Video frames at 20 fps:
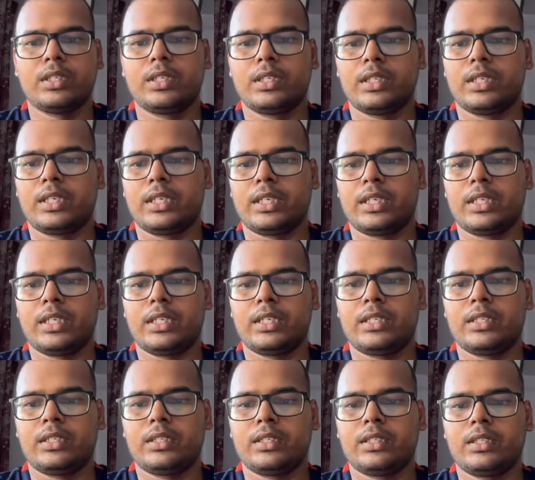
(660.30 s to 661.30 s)

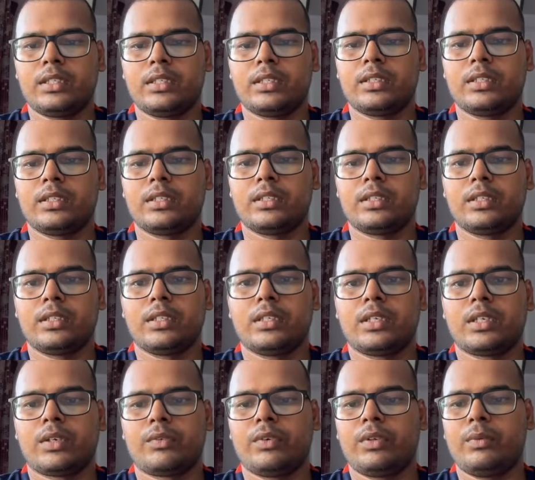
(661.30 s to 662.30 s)
and
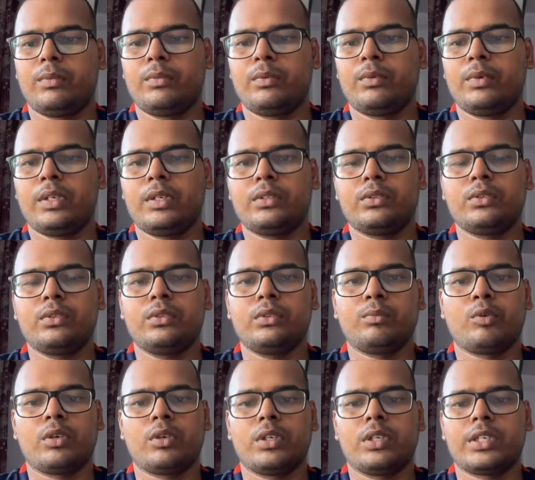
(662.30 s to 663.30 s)
we'll move on to
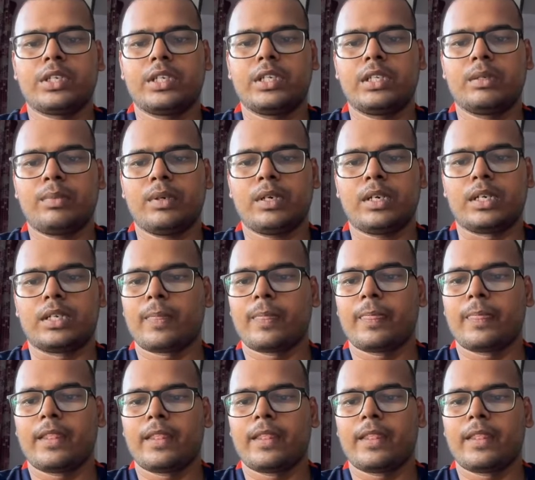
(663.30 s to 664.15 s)
model training part.